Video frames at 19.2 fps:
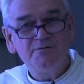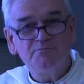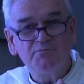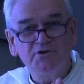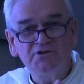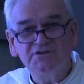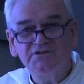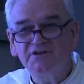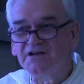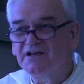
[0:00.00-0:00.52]

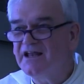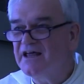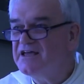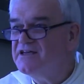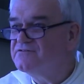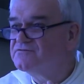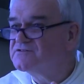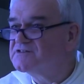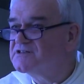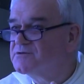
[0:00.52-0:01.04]
but the
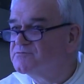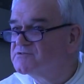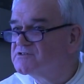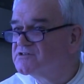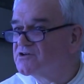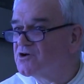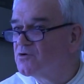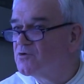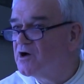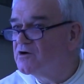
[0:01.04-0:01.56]
life seems to
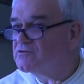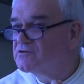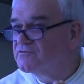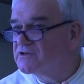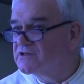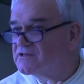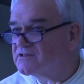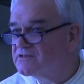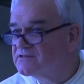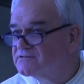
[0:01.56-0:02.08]
go out of it,
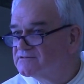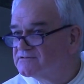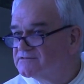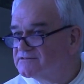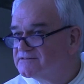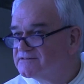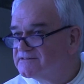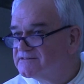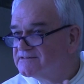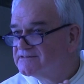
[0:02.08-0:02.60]

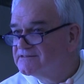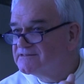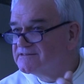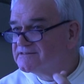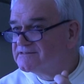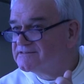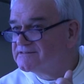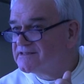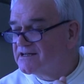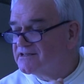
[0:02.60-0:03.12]

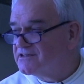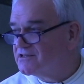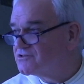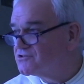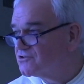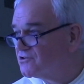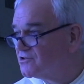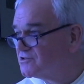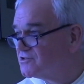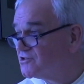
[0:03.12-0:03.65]
and you
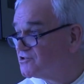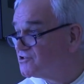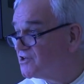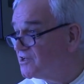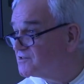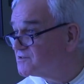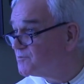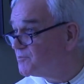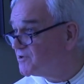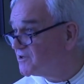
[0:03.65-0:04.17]
turn to
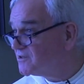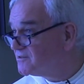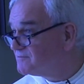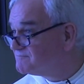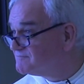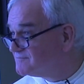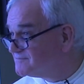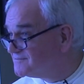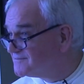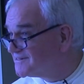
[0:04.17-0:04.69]
Shakespeare
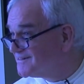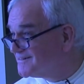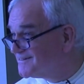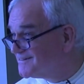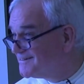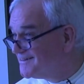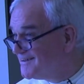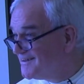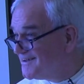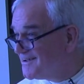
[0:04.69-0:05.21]

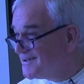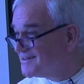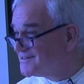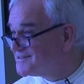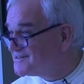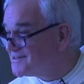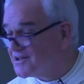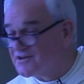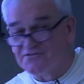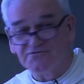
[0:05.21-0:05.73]

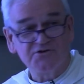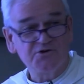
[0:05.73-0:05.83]
instead of